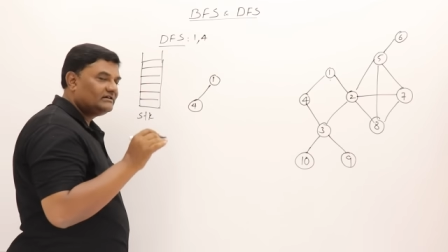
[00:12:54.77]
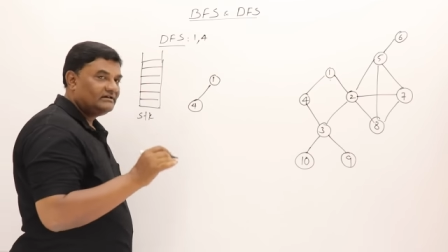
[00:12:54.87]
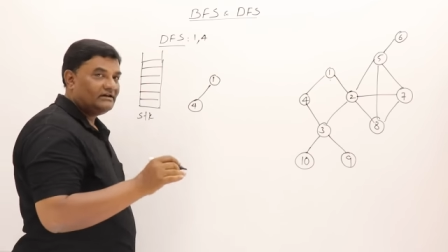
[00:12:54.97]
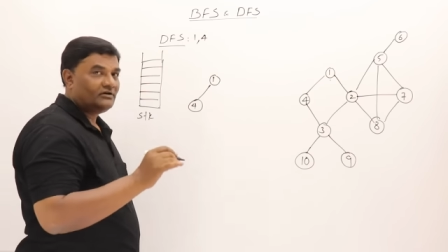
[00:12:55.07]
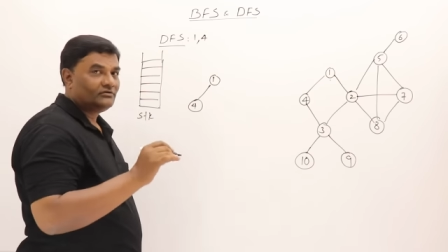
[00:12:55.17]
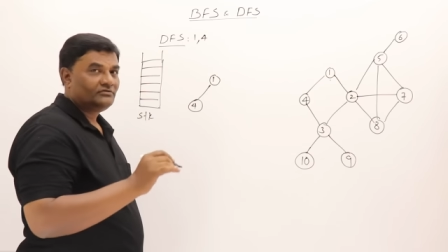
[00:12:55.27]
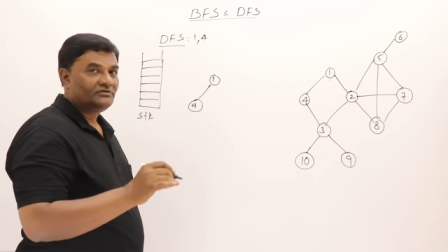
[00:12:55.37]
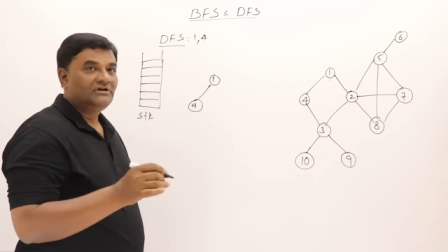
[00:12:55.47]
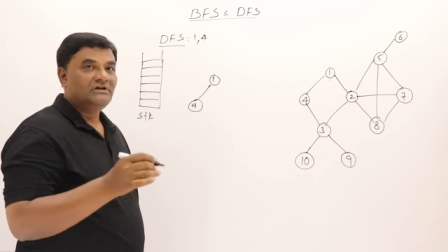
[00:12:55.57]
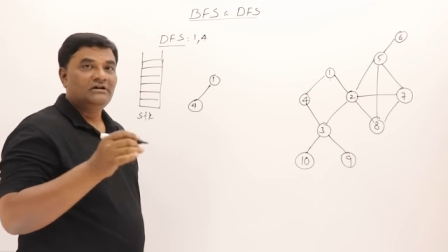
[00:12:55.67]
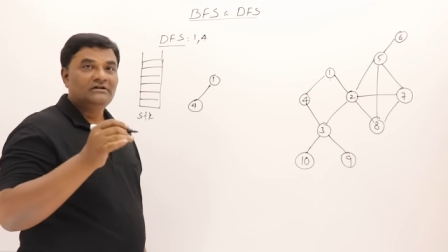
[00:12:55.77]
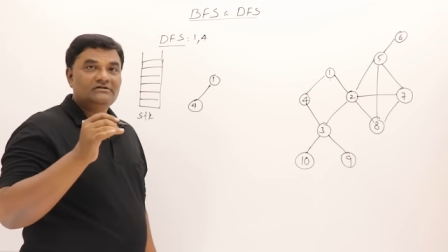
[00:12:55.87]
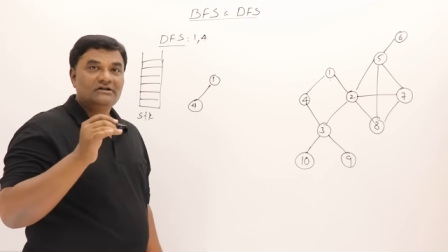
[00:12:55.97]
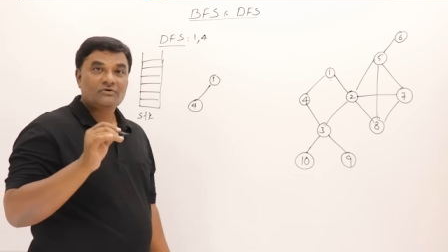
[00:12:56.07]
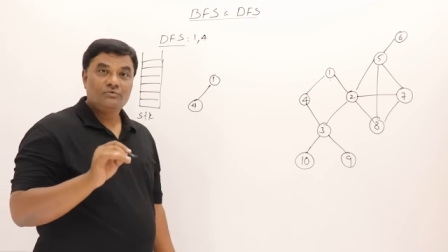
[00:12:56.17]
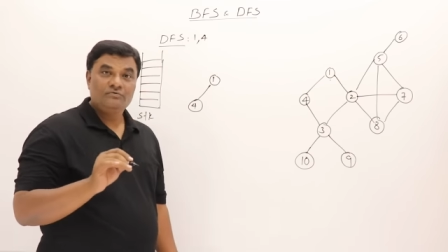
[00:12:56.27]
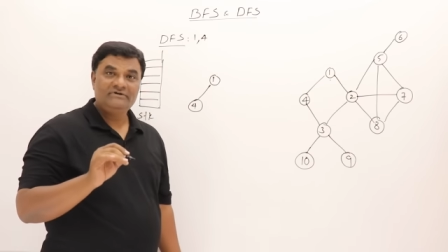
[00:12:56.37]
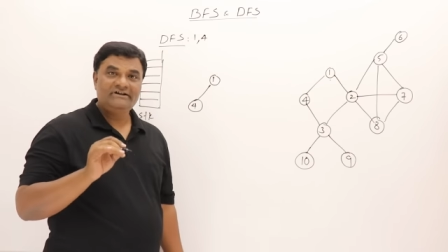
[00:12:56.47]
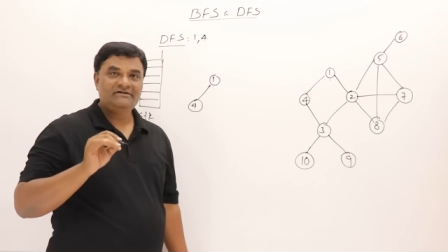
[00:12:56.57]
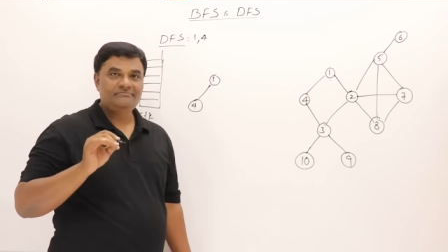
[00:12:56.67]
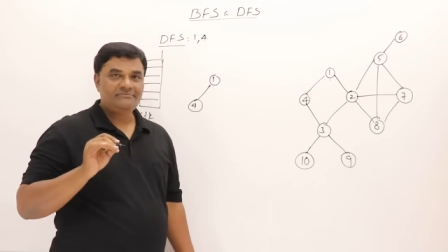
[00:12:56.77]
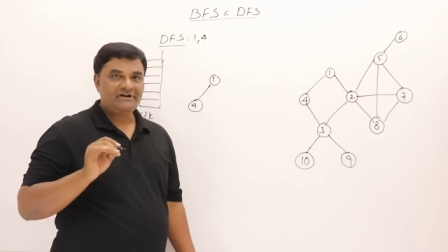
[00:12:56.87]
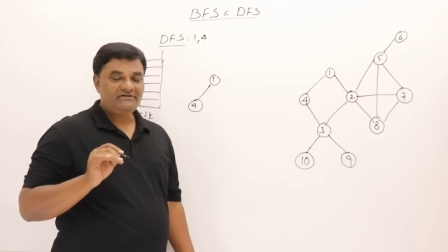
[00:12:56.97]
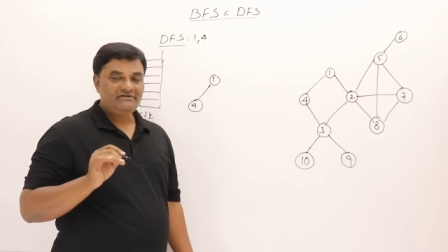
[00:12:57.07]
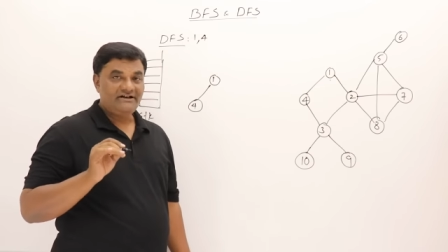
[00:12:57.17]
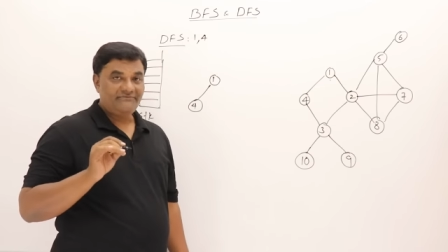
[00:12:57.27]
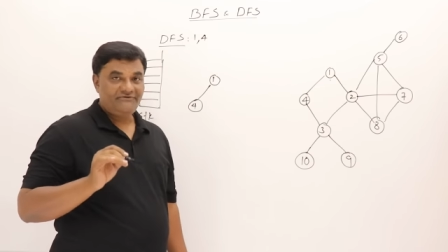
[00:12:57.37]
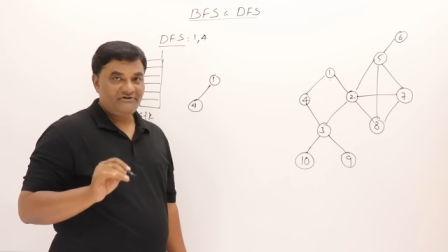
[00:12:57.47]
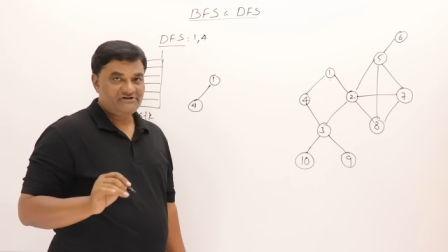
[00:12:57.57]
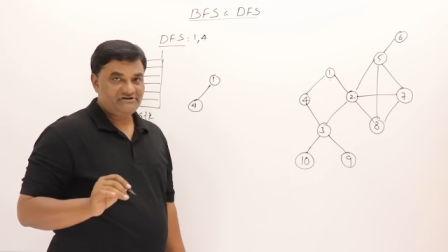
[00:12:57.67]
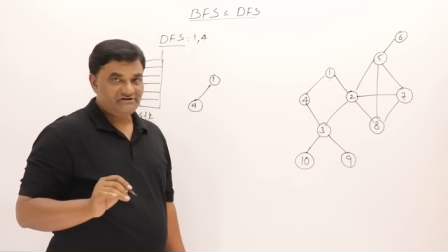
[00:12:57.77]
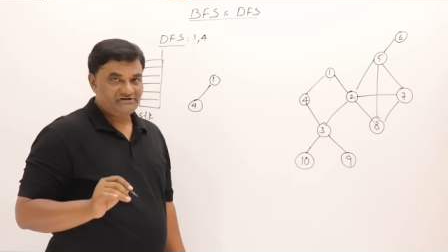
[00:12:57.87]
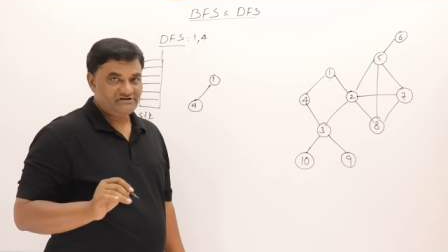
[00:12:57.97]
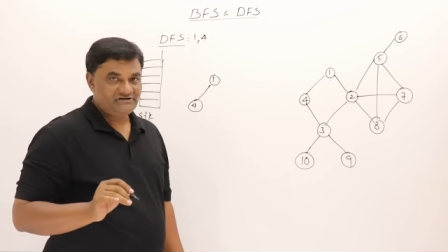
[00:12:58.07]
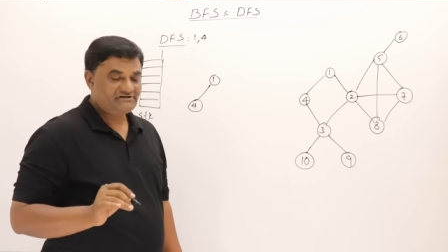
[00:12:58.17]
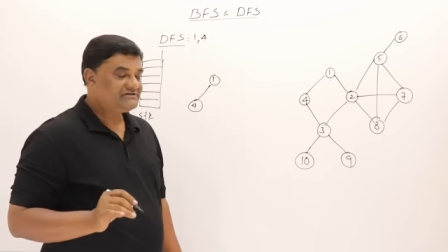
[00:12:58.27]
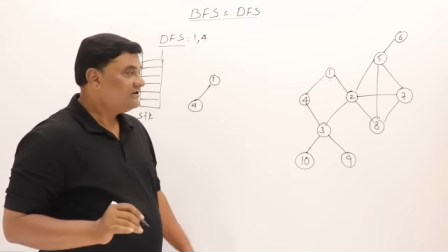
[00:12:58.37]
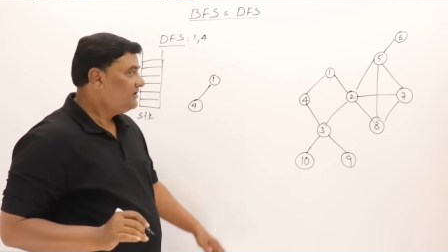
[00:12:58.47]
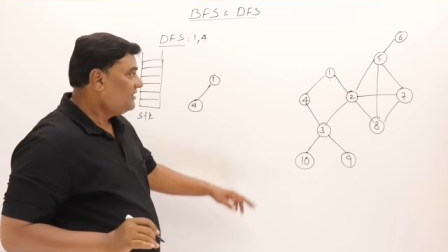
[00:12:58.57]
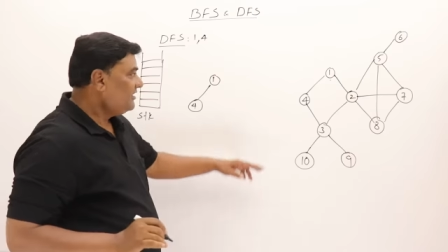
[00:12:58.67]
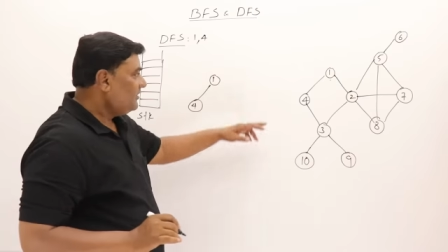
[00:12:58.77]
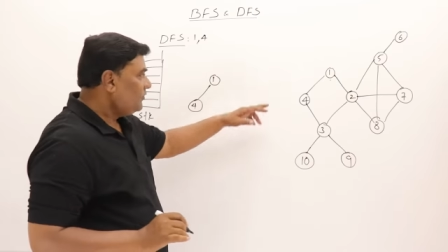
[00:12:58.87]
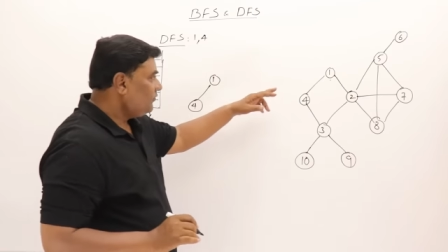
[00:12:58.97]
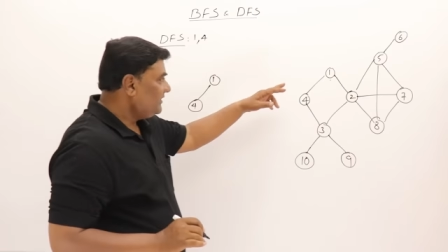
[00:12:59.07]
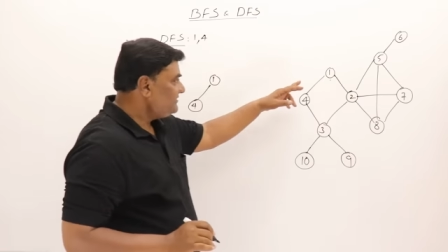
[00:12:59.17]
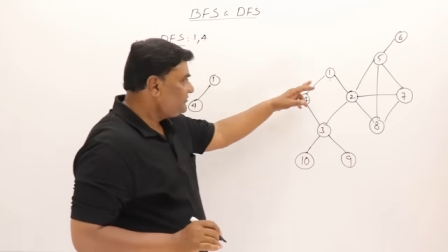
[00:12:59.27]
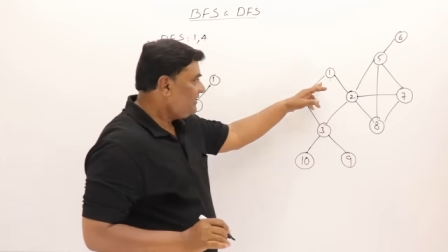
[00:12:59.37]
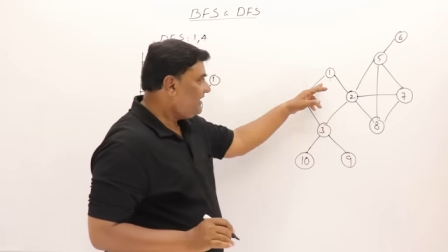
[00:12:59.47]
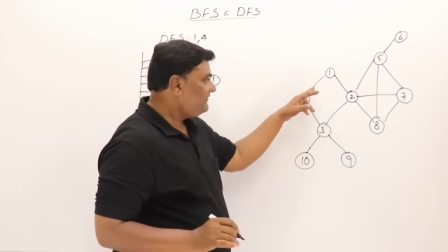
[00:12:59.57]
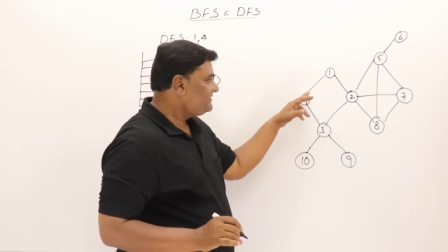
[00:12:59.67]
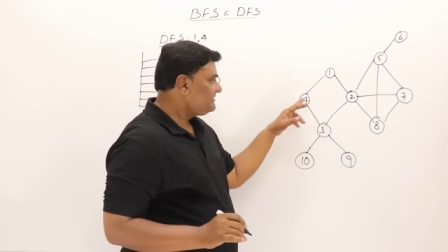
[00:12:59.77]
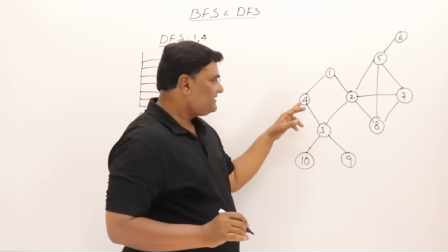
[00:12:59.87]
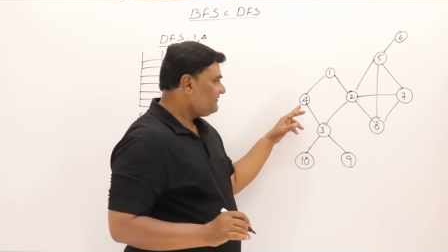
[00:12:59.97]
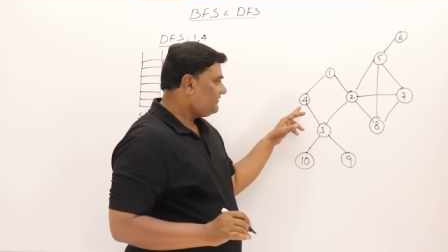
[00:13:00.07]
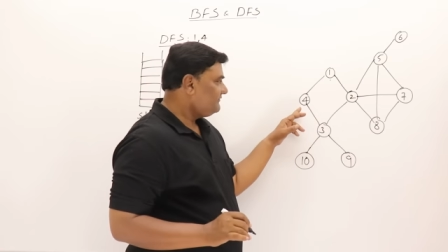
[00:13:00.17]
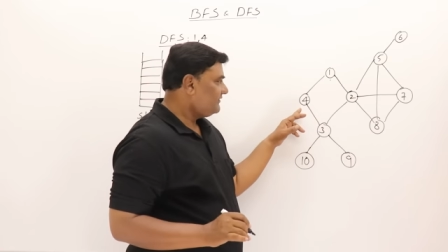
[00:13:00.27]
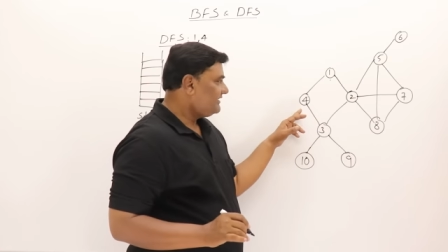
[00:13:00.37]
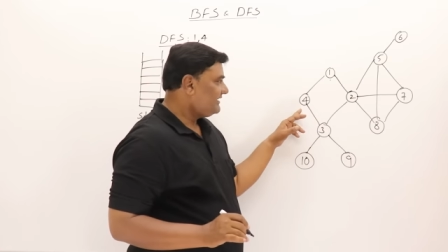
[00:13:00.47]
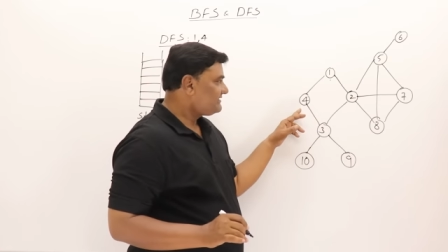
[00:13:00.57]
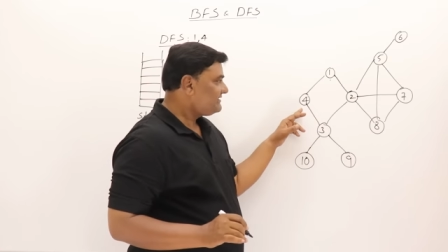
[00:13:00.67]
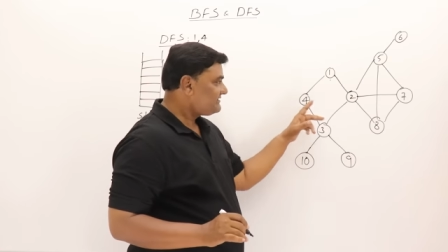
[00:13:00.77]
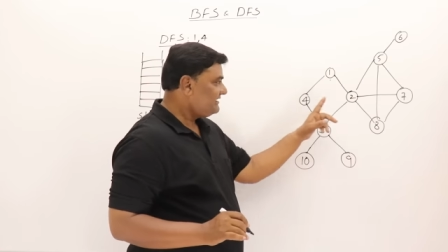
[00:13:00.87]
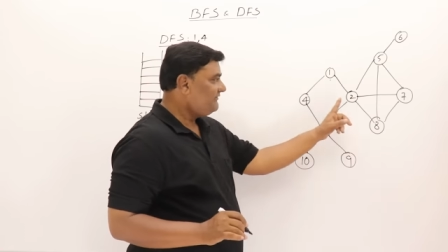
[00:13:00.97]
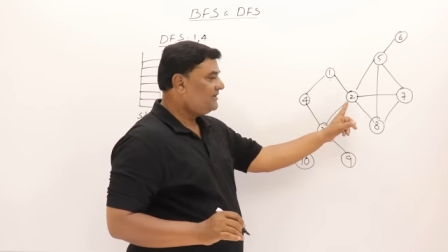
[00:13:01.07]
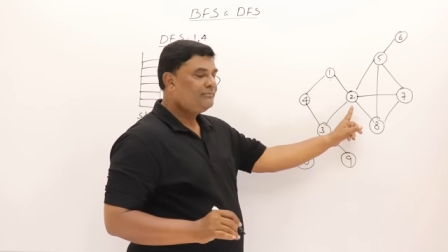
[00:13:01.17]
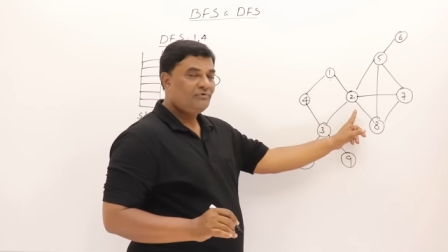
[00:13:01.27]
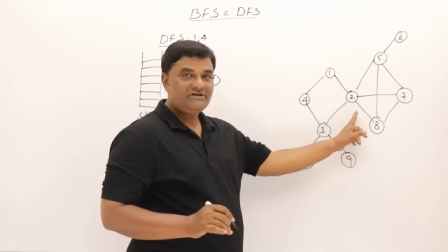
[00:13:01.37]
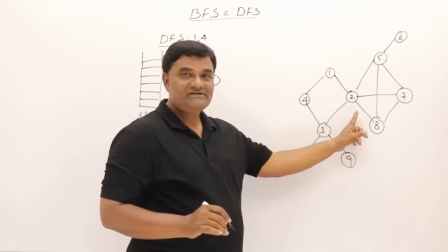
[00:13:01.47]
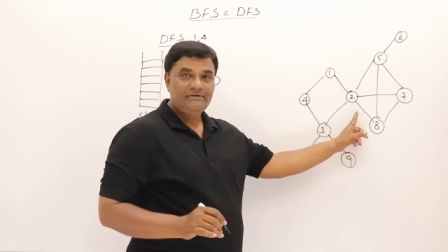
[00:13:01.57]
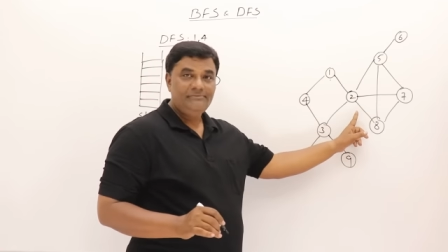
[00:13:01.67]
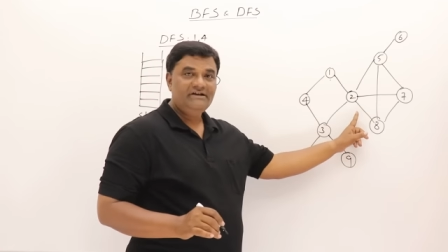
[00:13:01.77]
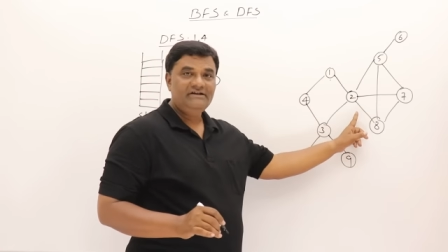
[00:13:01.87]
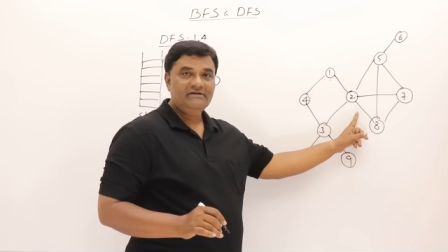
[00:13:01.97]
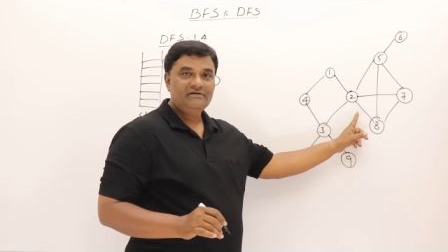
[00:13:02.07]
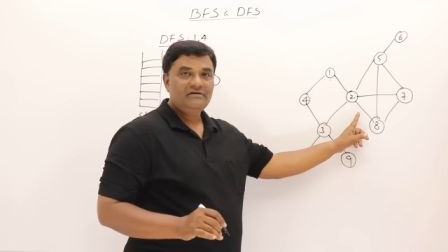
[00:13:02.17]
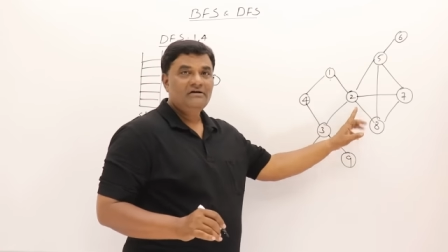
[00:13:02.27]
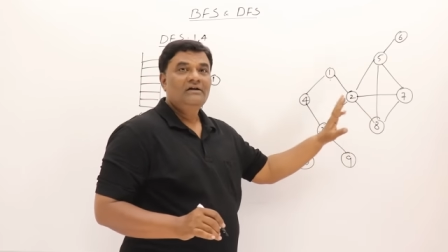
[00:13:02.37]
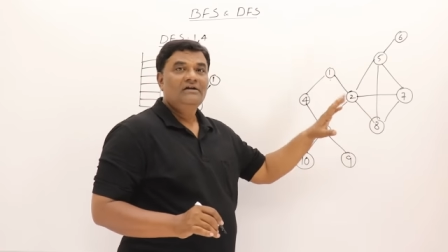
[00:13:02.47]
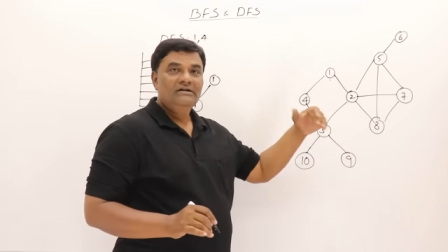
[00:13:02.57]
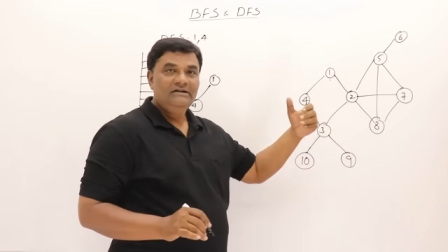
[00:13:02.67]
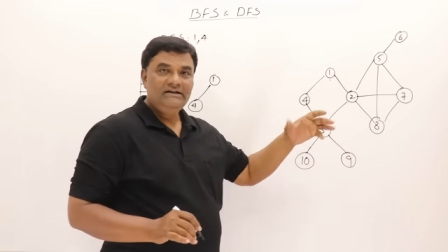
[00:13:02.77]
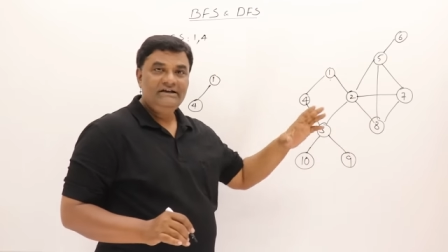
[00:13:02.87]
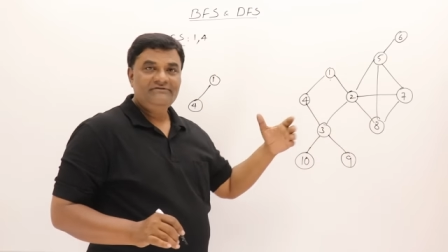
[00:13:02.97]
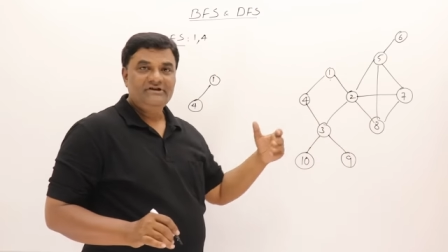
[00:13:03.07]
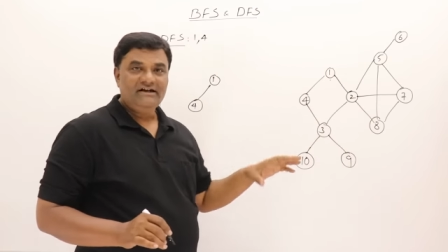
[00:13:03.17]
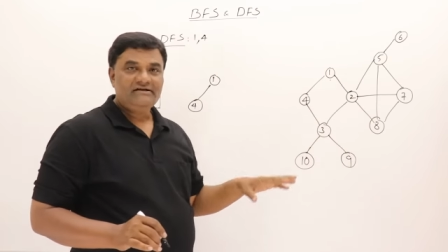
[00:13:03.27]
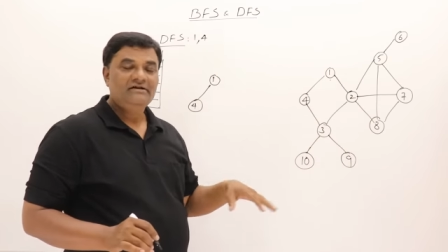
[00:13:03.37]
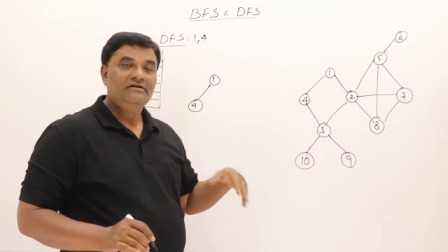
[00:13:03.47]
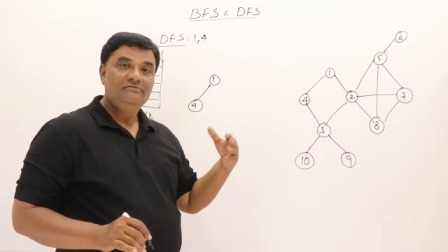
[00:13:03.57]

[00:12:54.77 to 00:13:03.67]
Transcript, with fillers: Now the rule in depth first search is, once you have visited one vertex, still one more is remaining. Leave that.